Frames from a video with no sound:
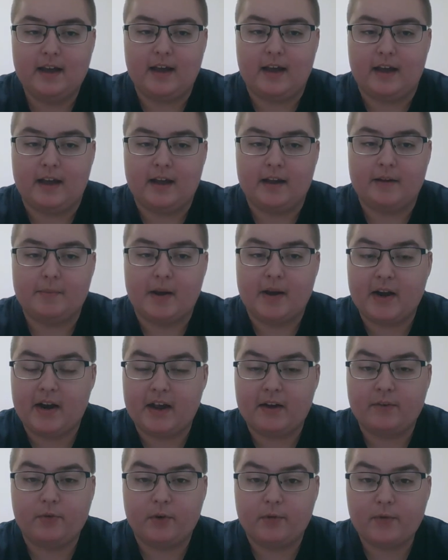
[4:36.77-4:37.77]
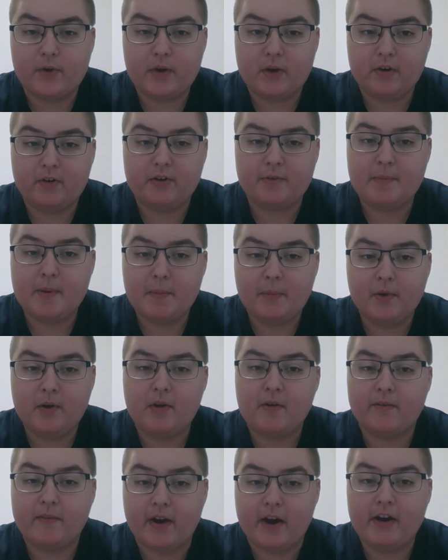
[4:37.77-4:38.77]
And after a few years, people
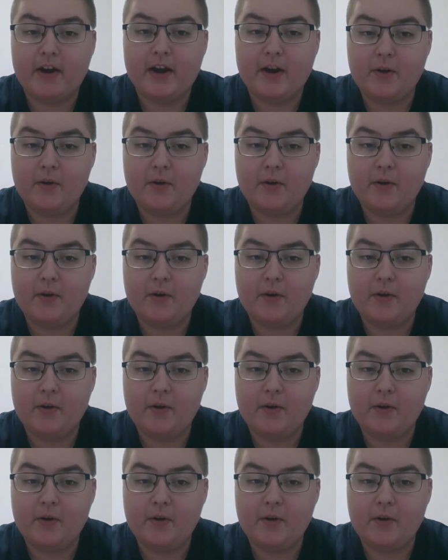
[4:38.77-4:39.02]
got very